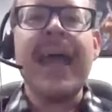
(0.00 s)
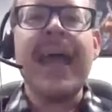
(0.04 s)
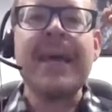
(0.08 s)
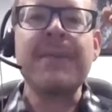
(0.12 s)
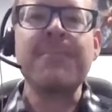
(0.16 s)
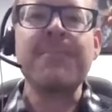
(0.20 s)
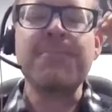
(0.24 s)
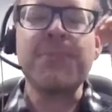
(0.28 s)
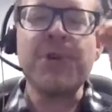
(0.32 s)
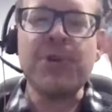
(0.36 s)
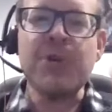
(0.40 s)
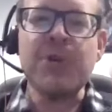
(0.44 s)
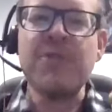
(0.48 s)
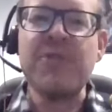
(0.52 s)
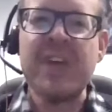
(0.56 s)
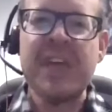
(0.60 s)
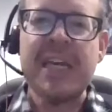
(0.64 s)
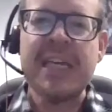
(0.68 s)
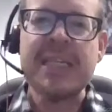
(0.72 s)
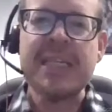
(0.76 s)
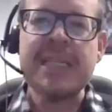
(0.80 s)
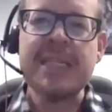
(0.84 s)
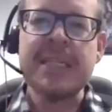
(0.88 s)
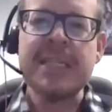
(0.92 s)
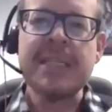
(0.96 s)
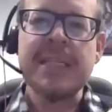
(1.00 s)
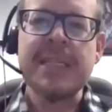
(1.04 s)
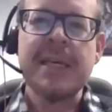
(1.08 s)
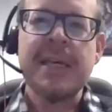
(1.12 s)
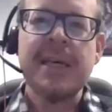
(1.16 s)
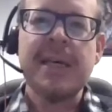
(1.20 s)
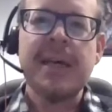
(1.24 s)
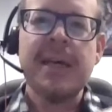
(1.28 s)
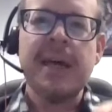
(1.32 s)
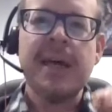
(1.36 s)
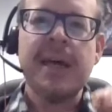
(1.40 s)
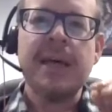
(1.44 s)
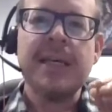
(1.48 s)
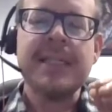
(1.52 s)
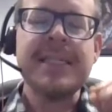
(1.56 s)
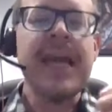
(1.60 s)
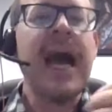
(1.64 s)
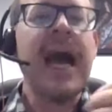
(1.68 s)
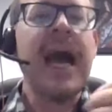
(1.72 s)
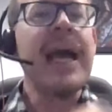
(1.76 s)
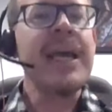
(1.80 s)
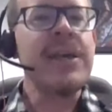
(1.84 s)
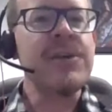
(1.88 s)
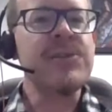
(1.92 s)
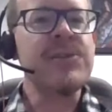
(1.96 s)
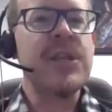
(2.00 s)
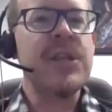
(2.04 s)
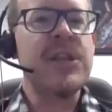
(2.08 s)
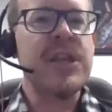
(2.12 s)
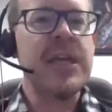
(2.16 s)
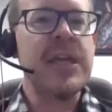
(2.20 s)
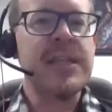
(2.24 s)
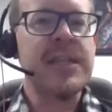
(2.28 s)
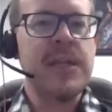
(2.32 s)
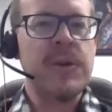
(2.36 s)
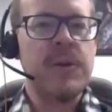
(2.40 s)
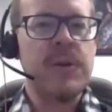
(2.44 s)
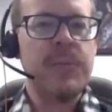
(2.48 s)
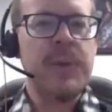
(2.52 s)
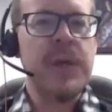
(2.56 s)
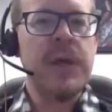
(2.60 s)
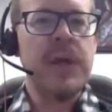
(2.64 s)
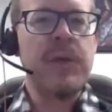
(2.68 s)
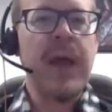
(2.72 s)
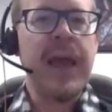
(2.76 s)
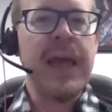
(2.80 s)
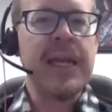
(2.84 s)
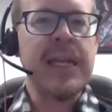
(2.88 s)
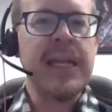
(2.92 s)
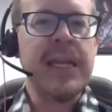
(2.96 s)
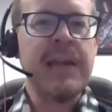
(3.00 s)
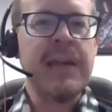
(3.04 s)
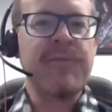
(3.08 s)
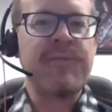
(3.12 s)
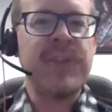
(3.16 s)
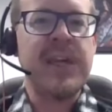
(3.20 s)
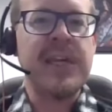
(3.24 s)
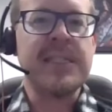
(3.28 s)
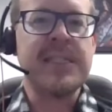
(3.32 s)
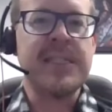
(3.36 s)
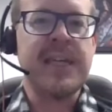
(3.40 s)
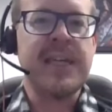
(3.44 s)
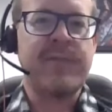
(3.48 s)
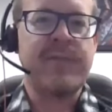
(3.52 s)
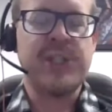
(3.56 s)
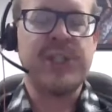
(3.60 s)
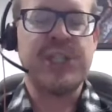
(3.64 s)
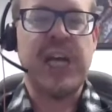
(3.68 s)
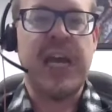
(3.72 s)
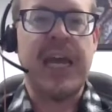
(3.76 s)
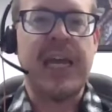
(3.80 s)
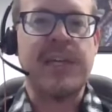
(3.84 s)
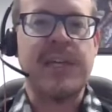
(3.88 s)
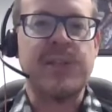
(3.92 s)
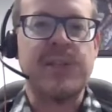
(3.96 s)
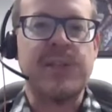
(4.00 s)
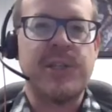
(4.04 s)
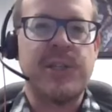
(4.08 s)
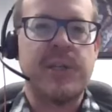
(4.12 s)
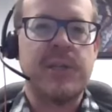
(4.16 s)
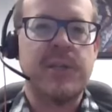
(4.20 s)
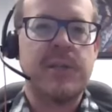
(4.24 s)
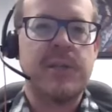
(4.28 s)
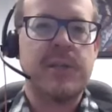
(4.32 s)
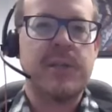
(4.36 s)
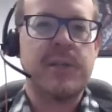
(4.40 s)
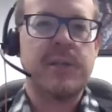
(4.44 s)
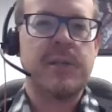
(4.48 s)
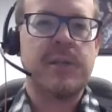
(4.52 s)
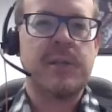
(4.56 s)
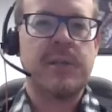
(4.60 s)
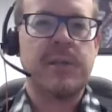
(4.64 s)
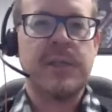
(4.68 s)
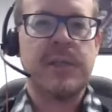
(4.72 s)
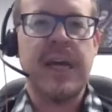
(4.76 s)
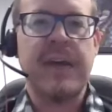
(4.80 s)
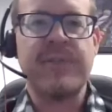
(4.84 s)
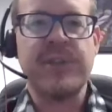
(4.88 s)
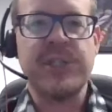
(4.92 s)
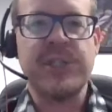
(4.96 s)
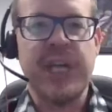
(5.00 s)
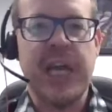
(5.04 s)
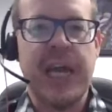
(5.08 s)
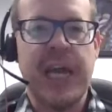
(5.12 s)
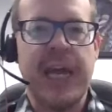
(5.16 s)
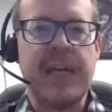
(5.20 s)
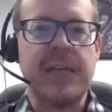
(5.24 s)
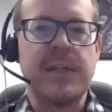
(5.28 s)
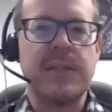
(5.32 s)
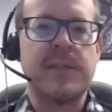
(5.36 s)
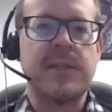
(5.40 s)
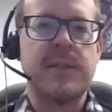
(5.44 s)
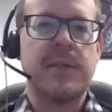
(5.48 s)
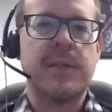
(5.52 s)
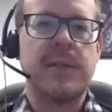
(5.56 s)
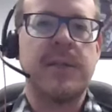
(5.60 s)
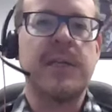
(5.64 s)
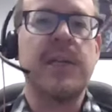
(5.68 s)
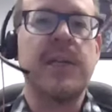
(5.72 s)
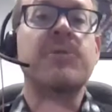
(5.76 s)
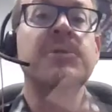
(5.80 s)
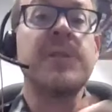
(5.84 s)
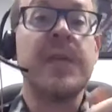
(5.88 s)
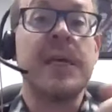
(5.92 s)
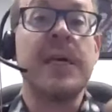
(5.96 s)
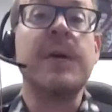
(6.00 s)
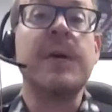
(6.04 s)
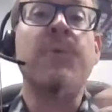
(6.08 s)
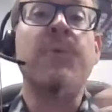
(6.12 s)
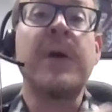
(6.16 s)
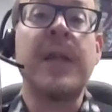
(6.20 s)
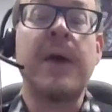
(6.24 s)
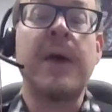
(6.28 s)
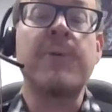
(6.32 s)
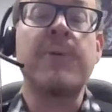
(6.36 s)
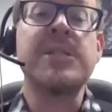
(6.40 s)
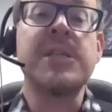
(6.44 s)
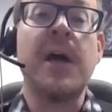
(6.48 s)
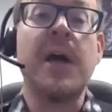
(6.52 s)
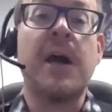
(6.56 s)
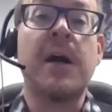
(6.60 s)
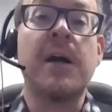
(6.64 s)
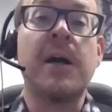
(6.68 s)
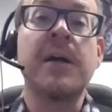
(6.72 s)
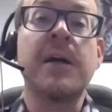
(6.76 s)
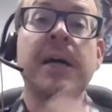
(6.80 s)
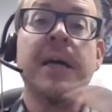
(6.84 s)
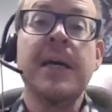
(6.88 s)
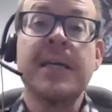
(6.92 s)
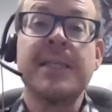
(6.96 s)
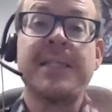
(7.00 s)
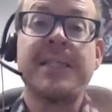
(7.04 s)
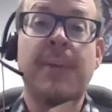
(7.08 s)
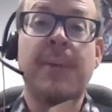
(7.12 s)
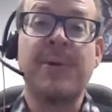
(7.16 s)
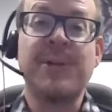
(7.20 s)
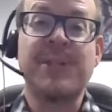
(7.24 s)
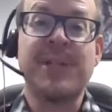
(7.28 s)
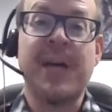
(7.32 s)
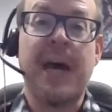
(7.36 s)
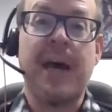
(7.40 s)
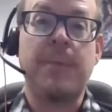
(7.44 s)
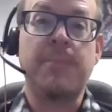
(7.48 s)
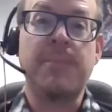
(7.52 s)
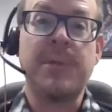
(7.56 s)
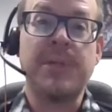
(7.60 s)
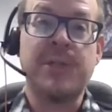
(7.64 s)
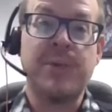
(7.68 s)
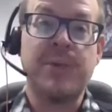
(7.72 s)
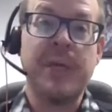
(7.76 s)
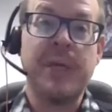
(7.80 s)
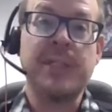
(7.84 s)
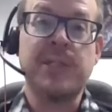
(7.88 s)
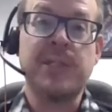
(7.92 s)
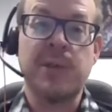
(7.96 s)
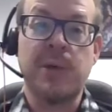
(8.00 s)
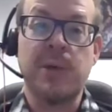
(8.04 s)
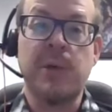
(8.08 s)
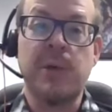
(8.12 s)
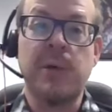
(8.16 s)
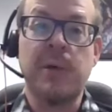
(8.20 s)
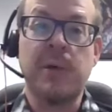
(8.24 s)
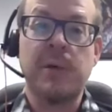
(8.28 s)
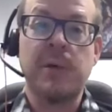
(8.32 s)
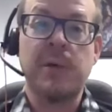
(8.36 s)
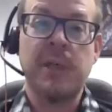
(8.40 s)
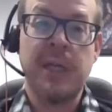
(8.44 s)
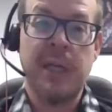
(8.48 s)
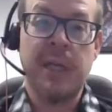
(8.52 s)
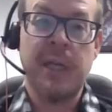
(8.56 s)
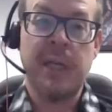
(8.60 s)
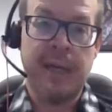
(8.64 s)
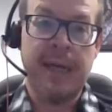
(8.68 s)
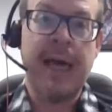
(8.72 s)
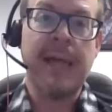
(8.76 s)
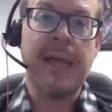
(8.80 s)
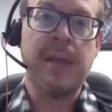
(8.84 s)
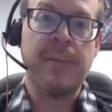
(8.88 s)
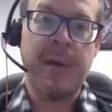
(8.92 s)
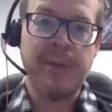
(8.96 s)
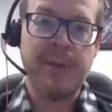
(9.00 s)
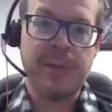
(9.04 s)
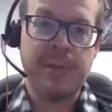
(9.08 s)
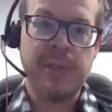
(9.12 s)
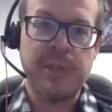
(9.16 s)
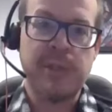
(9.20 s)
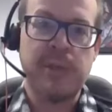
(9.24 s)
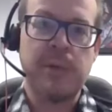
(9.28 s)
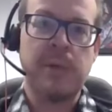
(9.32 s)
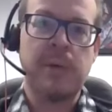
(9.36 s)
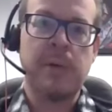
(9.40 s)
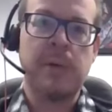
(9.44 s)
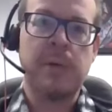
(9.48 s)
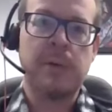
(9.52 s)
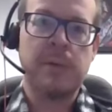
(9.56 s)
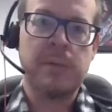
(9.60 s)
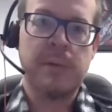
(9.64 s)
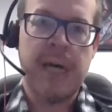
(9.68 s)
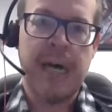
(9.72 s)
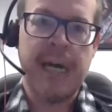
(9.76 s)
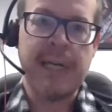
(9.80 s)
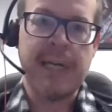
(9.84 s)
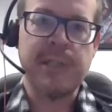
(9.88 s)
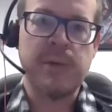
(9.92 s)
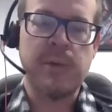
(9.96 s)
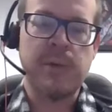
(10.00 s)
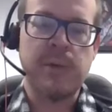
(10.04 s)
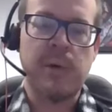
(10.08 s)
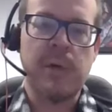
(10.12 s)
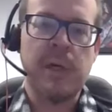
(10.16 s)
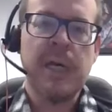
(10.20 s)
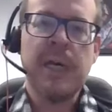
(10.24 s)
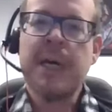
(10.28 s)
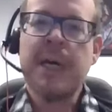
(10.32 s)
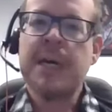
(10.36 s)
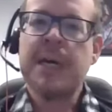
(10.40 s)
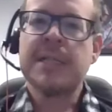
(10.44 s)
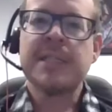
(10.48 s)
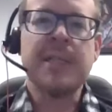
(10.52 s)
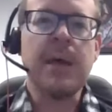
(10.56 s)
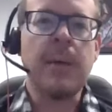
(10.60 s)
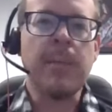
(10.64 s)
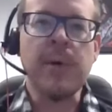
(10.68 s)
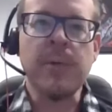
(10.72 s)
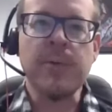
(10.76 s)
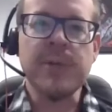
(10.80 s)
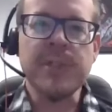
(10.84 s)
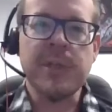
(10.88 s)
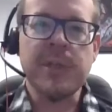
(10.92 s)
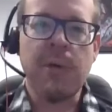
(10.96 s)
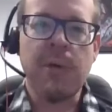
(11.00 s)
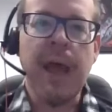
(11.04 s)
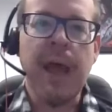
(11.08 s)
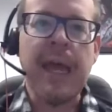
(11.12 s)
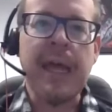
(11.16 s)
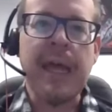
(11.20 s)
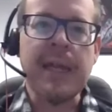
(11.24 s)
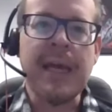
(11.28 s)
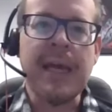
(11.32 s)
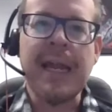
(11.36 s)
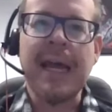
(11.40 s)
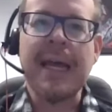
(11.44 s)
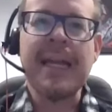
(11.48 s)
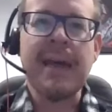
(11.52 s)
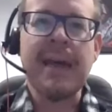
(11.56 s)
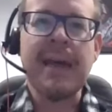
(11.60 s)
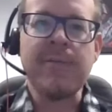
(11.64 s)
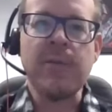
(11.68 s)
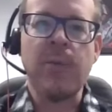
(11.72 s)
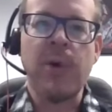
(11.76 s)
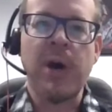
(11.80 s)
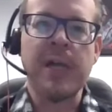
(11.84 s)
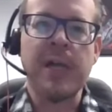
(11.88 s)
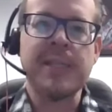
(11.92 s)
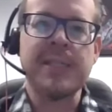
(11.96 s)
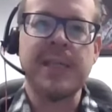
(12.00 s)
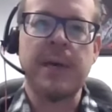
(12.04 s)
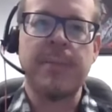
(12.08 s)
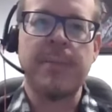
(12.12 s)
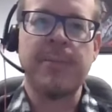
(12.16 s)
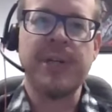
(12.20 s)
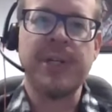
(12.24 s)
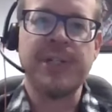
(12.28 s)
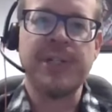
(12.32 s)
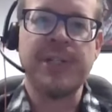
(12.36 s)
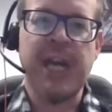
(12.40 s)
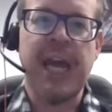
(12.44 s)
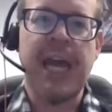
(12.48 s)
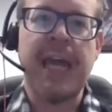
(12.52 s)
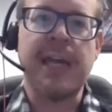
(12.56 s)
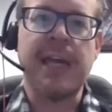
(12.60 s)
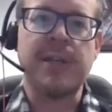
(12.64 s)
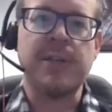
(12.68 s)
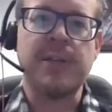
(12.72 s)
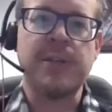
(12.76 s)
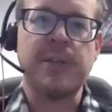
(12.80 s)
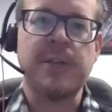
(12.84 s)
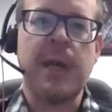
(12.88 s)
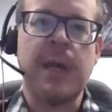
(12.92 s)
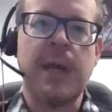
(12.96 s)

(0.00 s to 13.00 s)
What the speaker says: In movies, see, I used to think that it would be great if things never changed. When I was young, summertime between school, elementary school, high school, summer was great, and I never wanted summer to change.